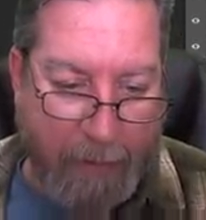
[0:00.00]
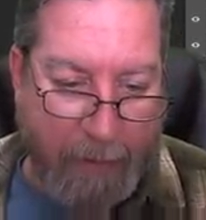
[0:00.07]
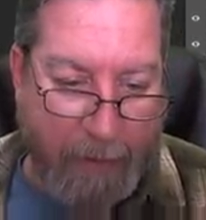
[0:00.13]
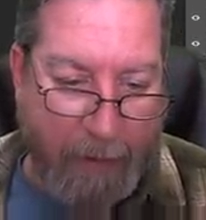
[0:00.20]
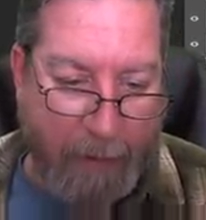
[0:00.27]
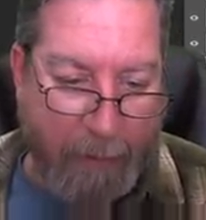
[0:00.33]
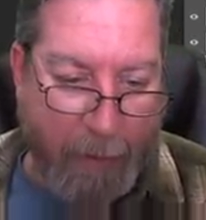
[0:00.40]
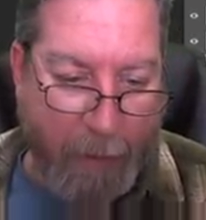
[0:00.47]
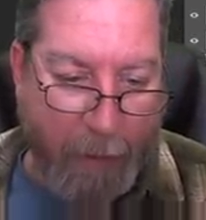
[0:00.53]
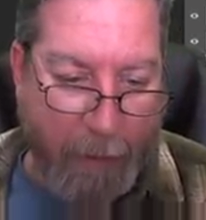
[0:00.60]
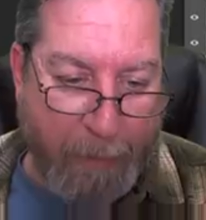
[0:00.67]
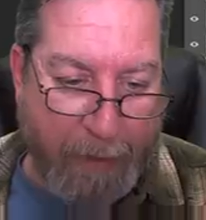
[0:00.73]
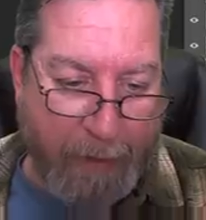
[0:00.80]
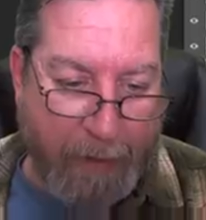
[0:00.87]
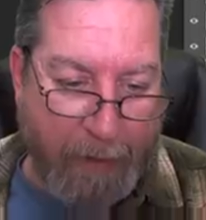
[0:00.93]
I'm
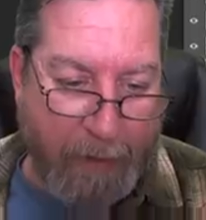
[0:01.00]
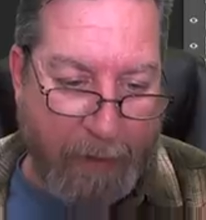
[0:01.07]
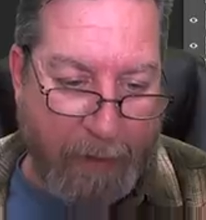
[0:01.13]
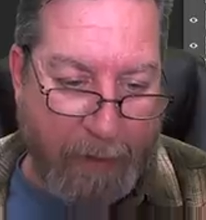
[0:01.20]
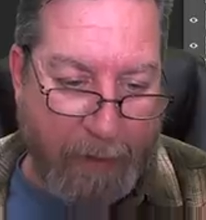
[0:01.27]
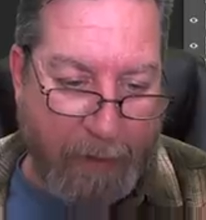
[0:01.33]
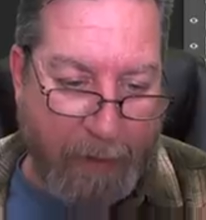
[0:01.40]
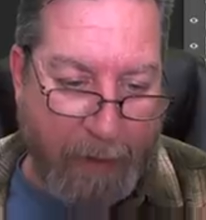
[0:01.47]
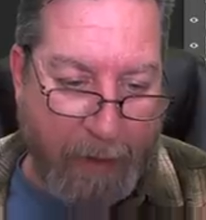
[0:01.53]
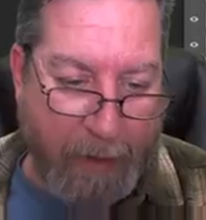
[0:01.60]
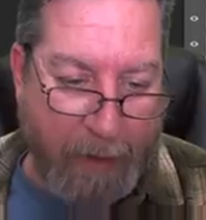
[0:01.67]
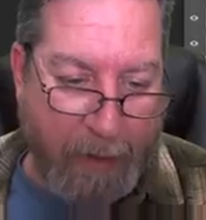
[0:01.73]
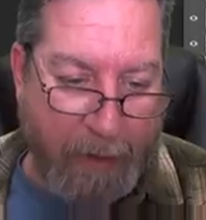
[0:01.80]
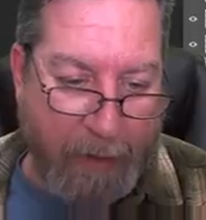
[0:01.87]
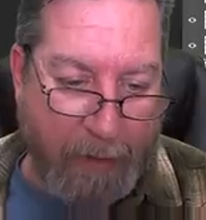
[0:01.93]
hoping
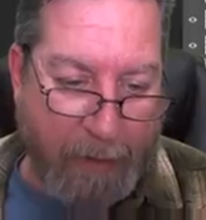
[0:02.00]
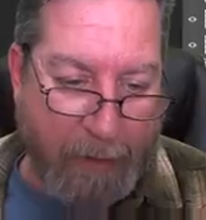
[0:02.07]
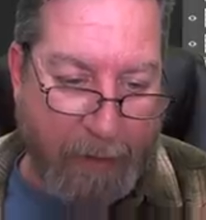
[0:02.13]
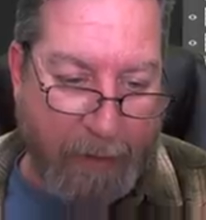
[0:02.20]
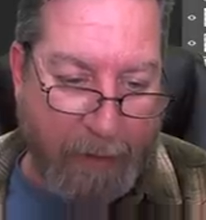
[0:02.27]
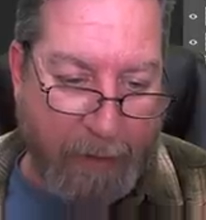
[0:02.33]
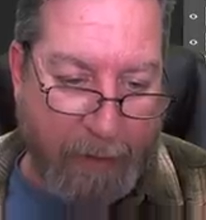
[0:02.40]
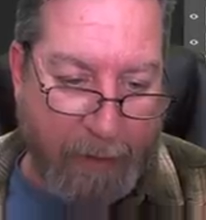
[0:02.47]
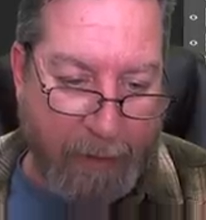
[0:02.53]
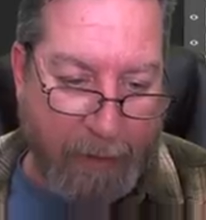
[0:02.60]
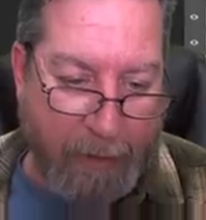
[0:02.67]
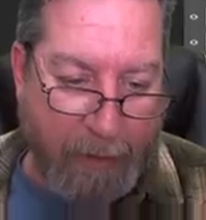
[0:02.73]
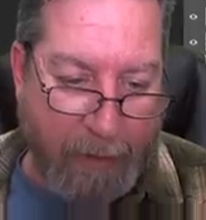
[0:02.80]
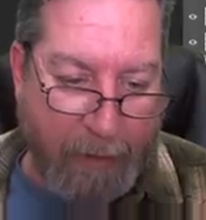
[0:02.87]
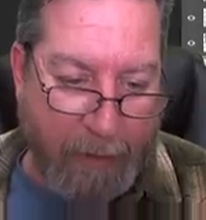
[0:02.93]
uh,
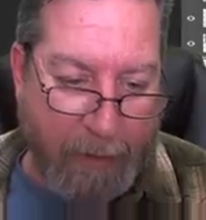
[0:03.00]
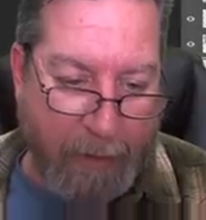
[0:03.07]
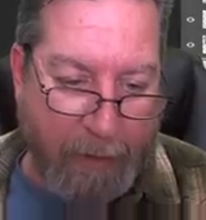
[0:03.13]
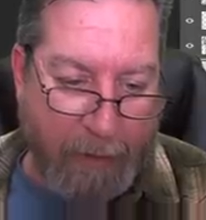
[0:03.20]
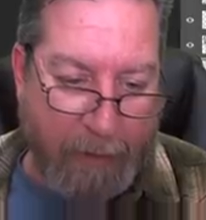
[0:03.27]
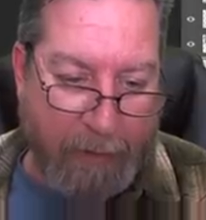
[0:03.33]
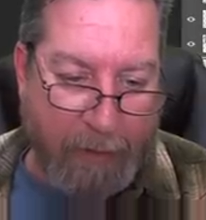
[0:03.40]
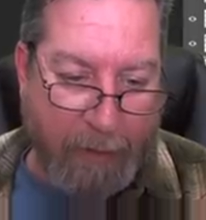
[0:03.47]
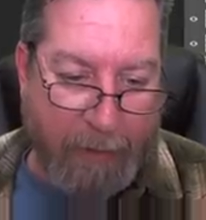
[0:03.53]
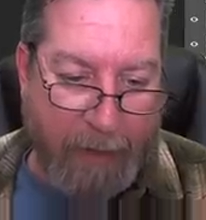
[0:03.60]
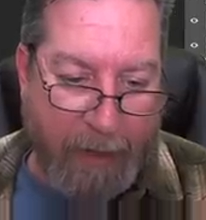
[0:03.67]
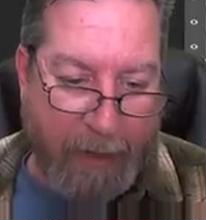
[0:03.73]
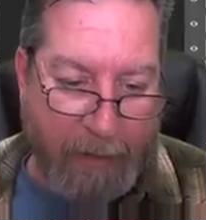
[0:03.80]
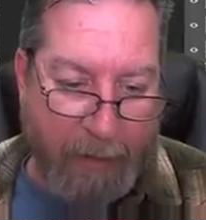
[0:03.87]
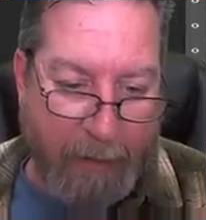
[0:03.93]
they'll be
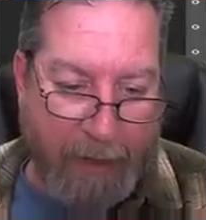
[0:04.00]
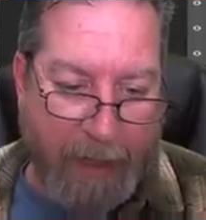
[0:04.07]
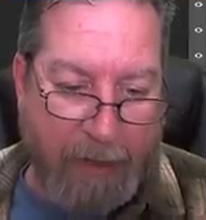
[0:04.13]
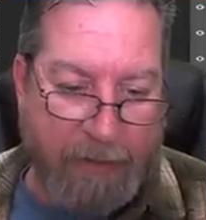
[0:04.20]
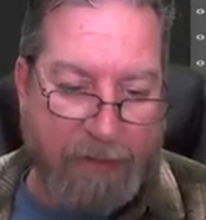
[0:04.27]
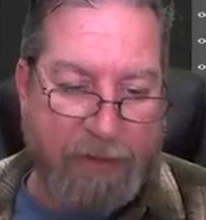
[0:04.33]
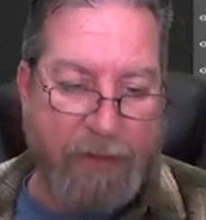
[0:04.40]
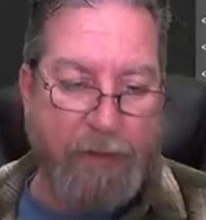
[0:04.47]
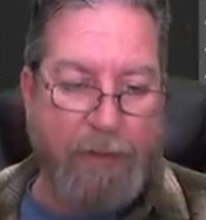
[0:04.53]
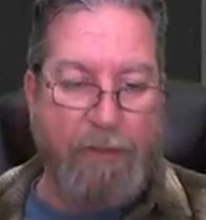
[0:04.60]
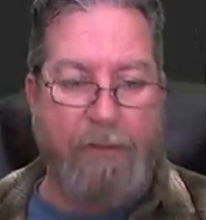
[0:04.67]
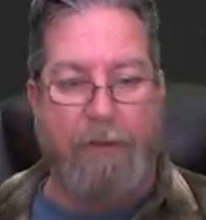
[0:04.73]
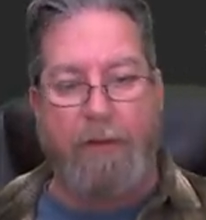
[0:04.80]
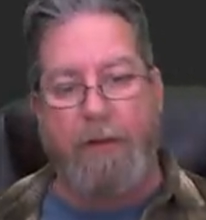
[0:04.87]
uh, coming out soon.